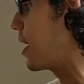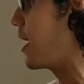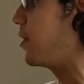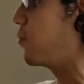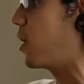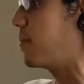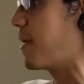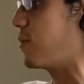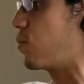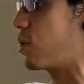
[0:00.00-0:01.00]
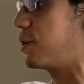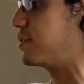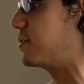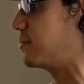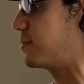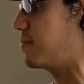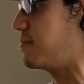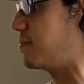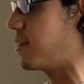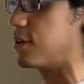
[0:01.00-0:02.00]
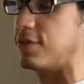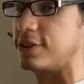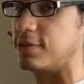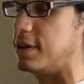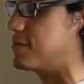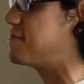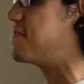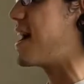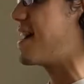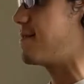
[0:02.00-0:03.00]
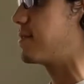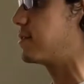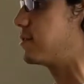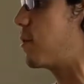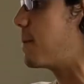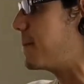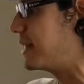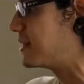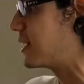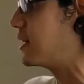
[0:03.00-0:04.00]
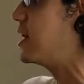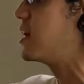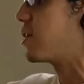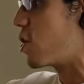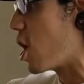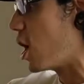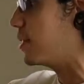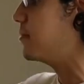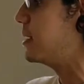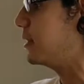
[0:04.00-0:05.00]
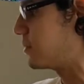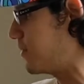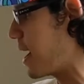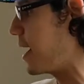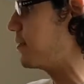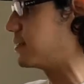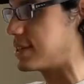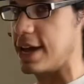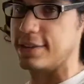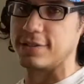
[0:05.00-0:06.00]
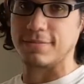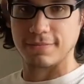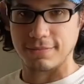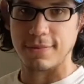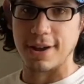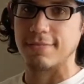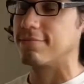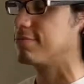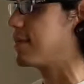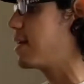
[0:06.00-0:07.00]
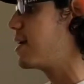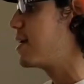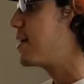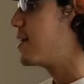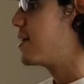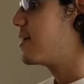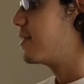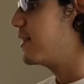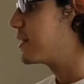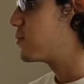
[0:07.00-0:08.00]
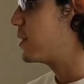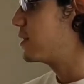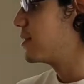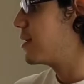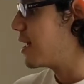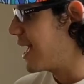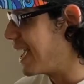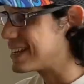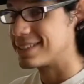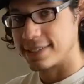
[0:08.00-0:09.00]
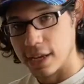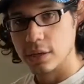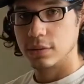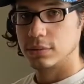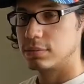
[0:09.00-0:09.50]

I want my word to, part of it to mean 5. So pentagon means 5 sides, right? The next one, hexa.